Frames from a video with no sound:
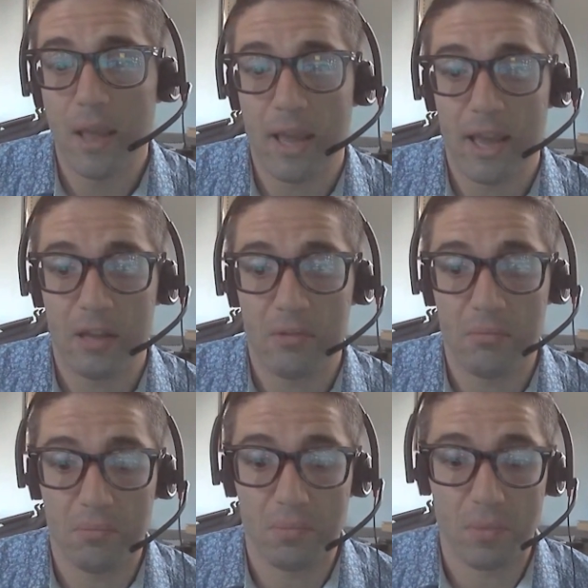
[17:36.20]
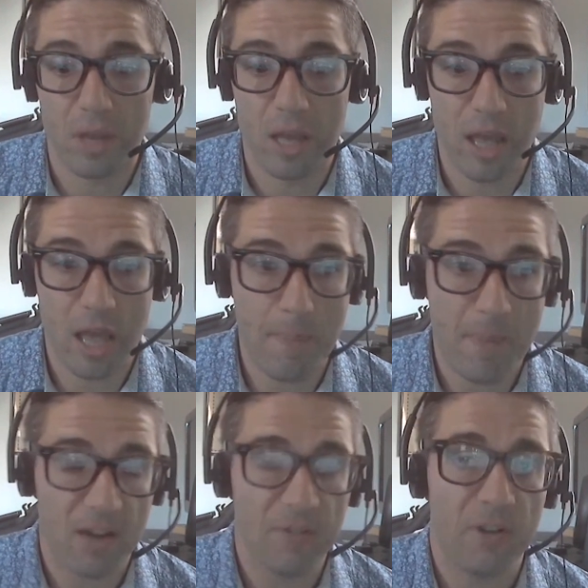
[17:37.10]
And a
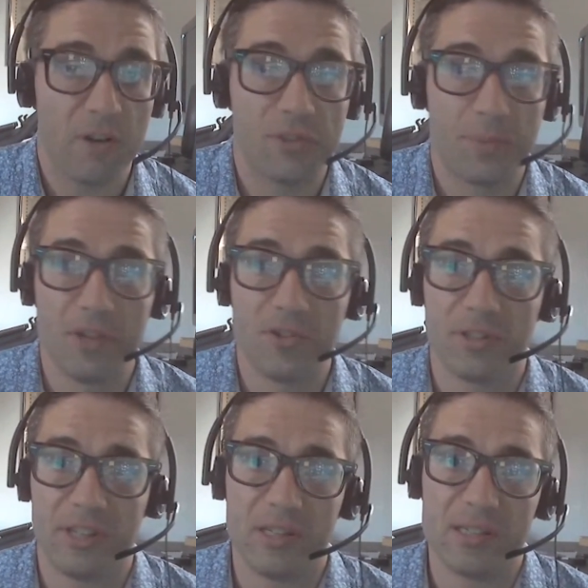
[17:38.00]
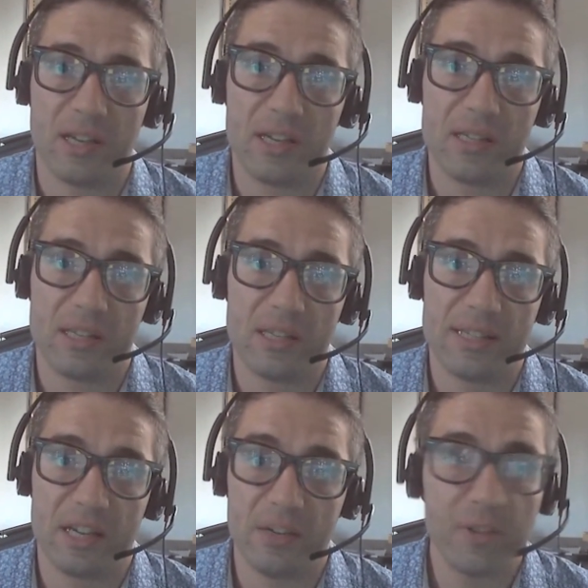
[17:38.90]
benefit of spatial data science is
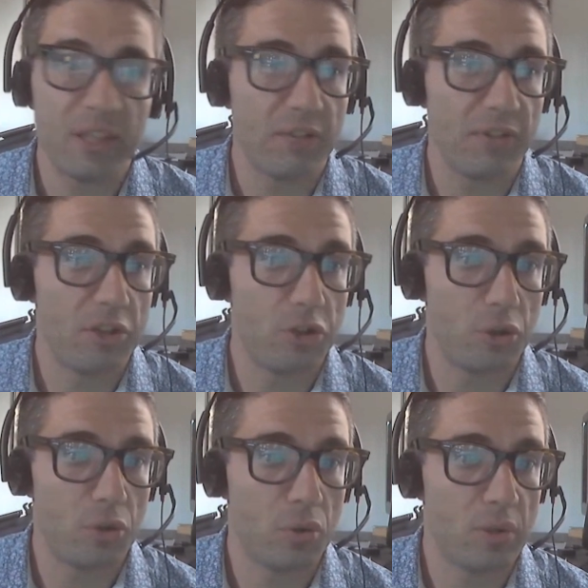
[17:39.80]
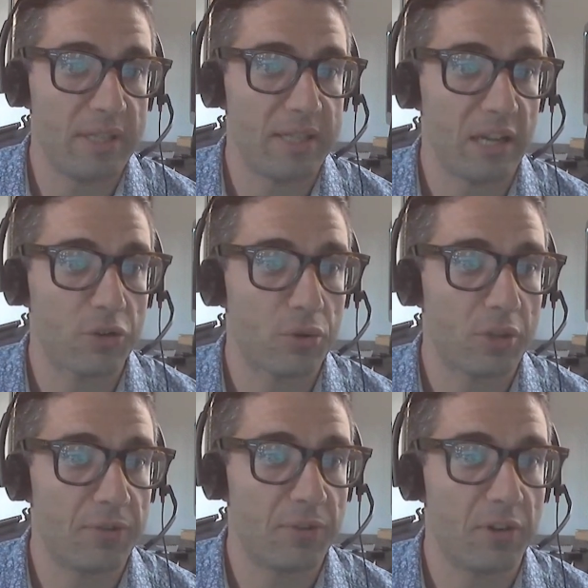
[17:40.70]
everything we do is
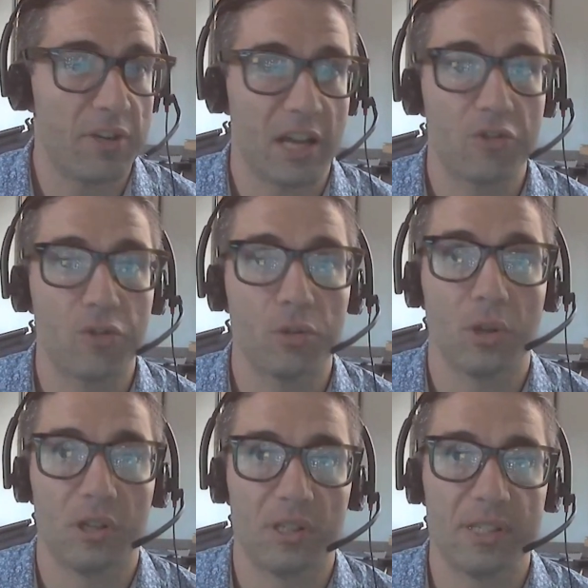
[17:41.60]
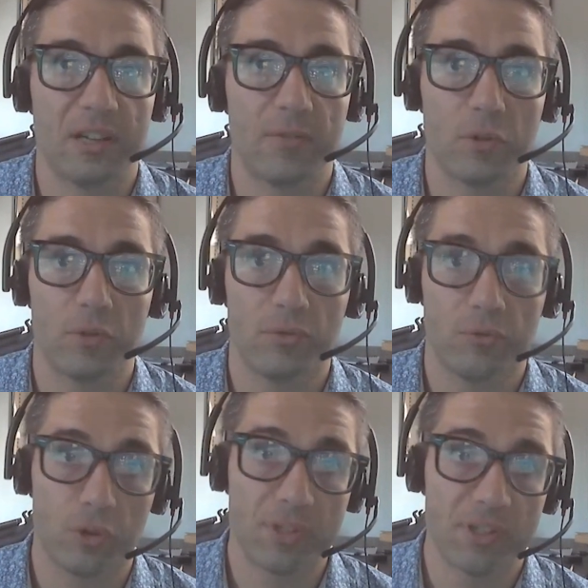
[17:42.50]
actually very natural to understand
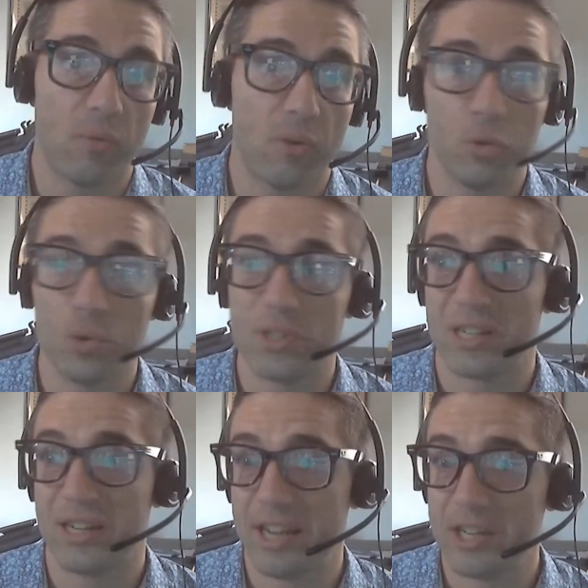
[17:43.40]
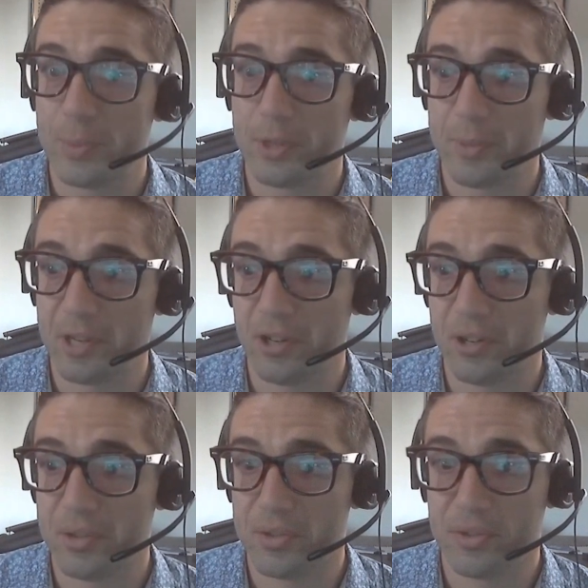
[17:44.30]
for someone who's not an expert, because